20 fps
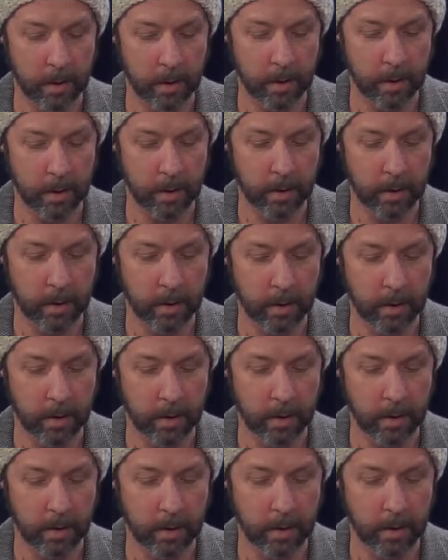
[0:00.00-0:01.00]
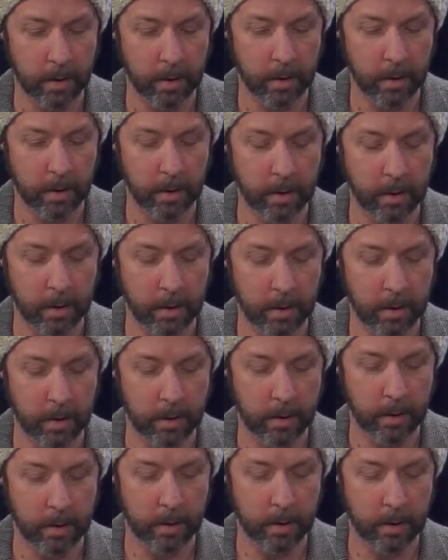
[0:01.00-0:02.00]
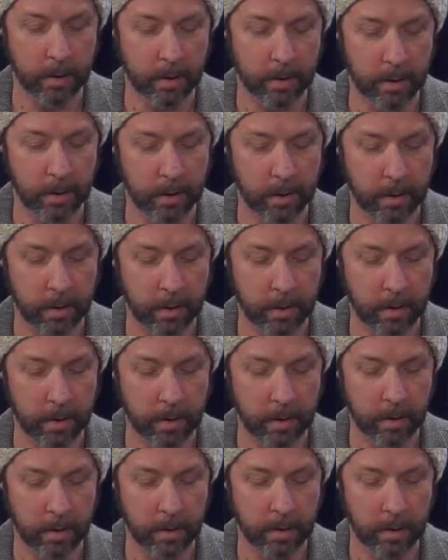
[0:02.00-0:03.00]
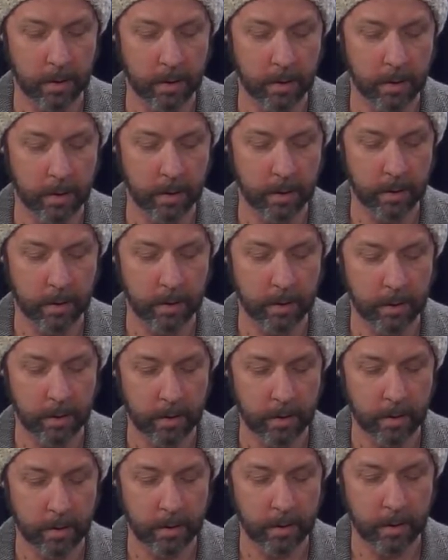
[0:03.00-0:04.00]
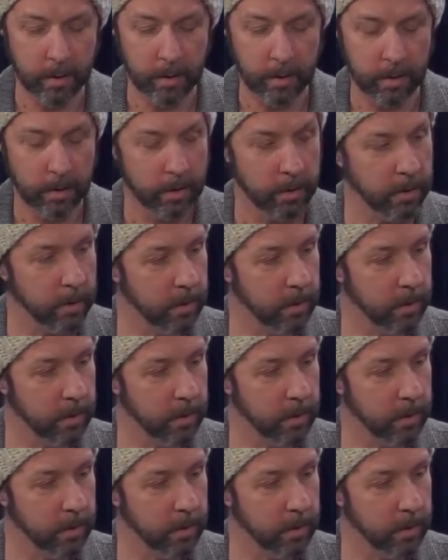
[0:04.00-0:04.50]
[no speech]